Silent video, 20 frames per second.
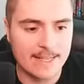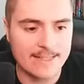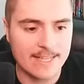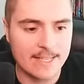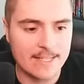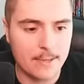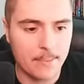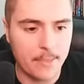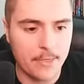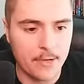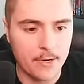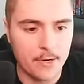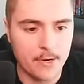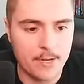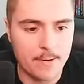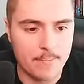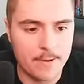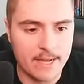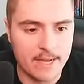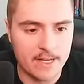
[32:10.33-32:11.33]
sets up third
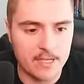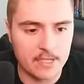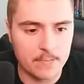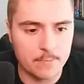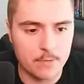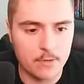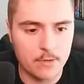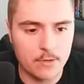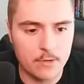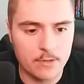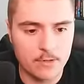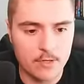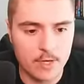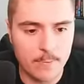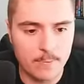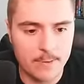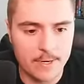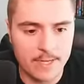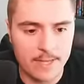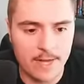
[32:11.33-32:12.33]
and manageable,
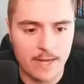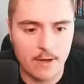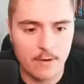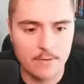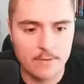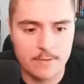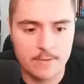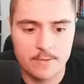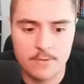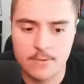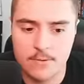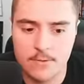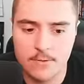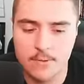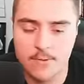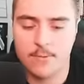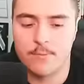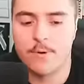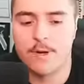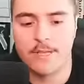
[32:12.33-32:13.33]
jumping it out
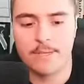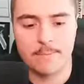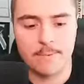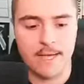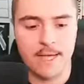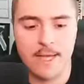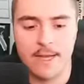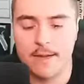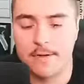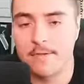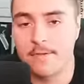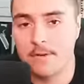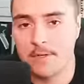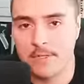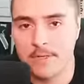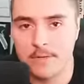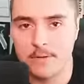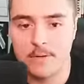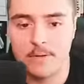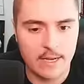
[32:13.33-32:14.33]
to the running back,
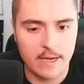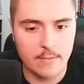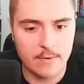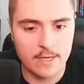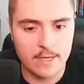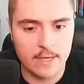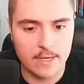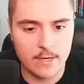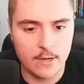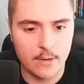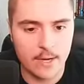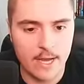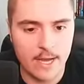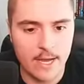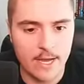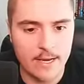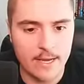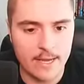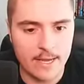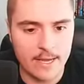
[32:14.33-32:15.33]
first and goal. Now we can go
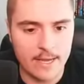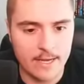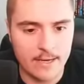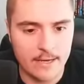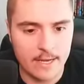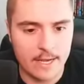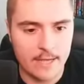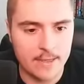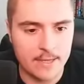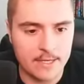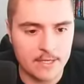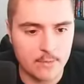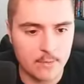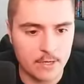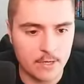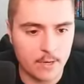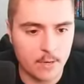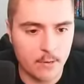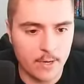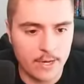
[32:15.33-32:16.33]
ahead and hit this
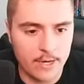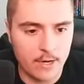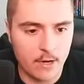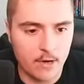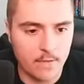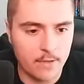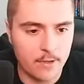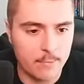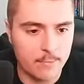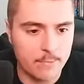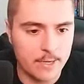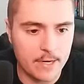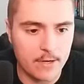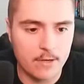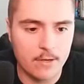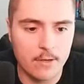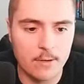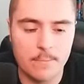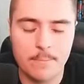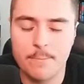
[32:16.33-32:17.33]
one quick over the
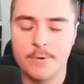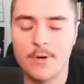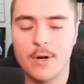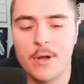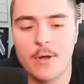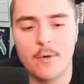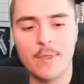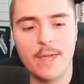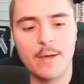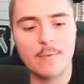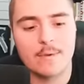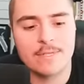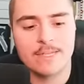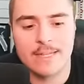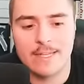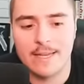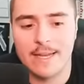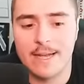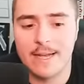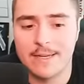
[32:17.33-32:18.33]
middle. Bro, that that was
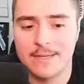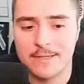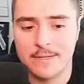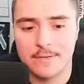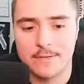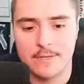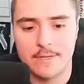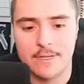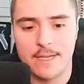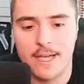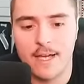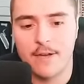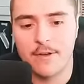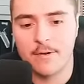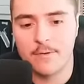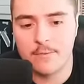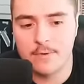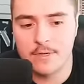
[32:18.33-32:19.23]
inaccurate, out of